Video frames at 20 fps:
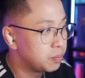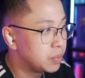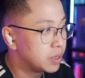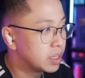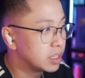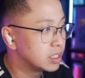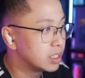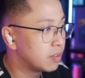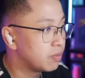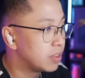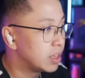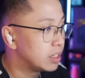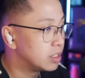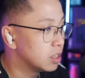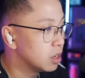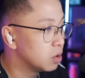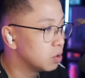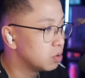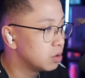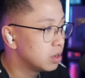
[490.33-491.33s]
because if they
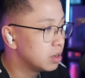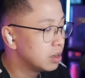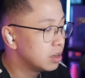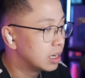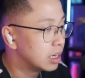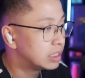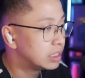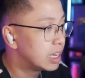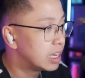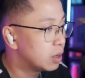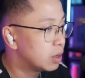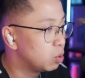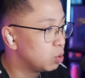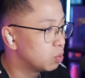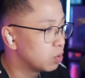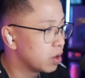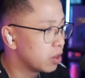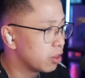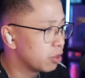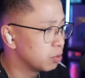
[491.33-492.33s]
don't, a tank
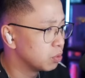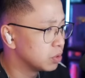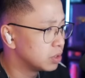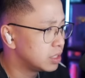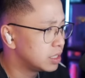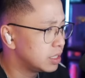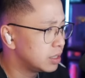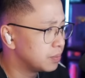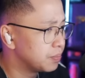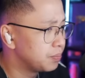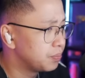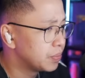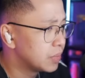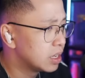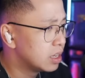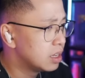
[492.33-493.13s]
will run through a team.